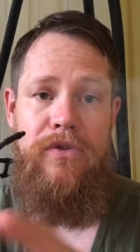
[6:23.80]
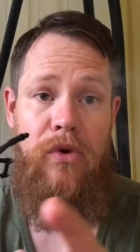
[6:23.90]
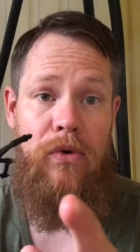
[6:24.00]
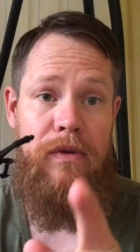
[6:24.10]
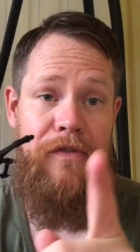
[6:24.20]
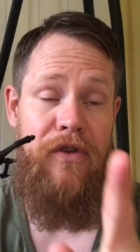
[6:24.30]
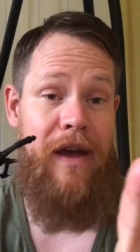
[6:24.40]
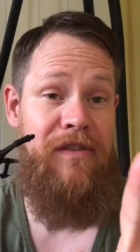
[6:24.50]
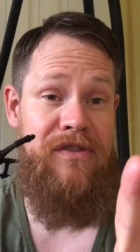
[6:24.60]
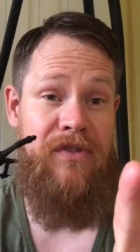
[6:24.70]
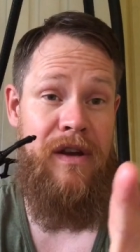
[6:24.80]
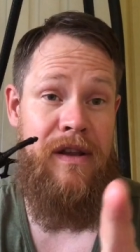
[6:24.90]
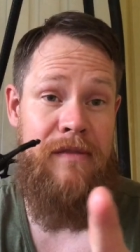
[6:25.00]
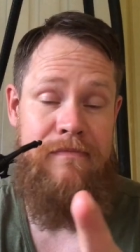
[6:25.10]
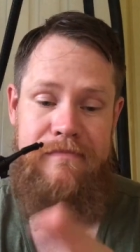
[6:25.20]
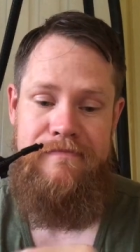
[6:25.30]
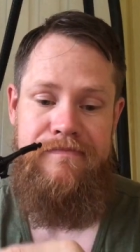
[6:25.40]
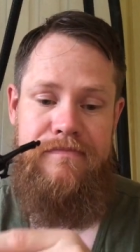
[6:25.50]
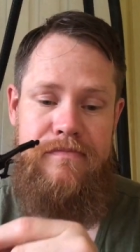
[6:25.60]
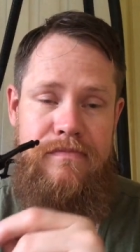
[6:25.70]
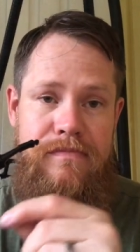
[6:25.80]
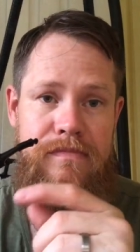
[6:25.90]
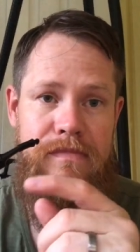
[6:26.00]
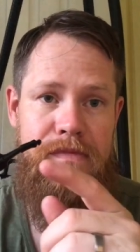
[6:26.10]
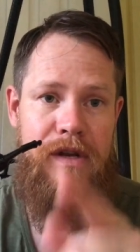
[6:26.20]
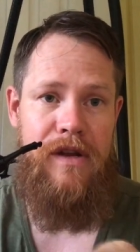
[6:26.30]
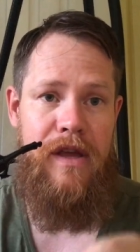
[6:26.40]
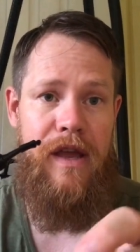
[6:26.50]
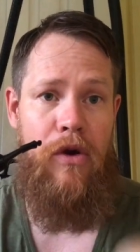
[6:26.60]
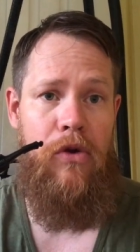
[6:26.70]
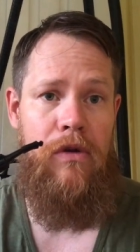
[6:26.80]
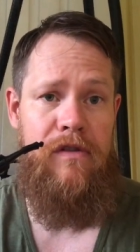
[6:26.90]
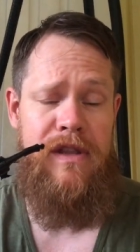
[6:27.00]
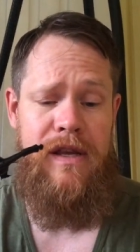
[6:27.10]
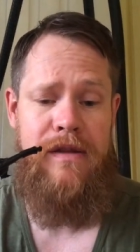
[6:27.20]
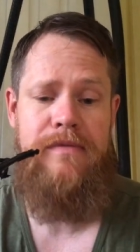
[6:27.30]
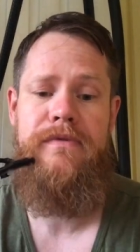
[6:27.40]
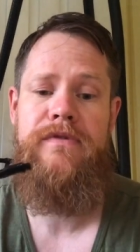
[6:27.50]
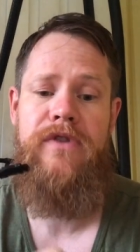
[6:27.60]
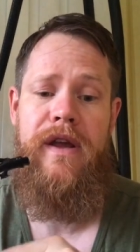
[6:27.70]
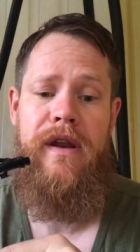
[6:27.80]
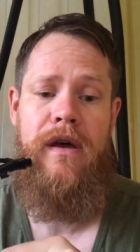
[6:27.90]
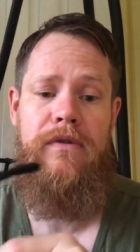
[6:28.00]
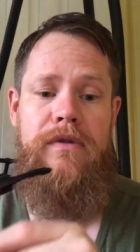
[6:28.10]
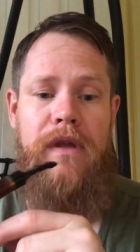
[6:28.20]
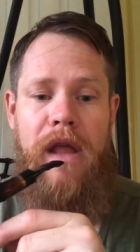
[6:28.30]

So if you haven't tried it, try to get hold of the tin, try it out.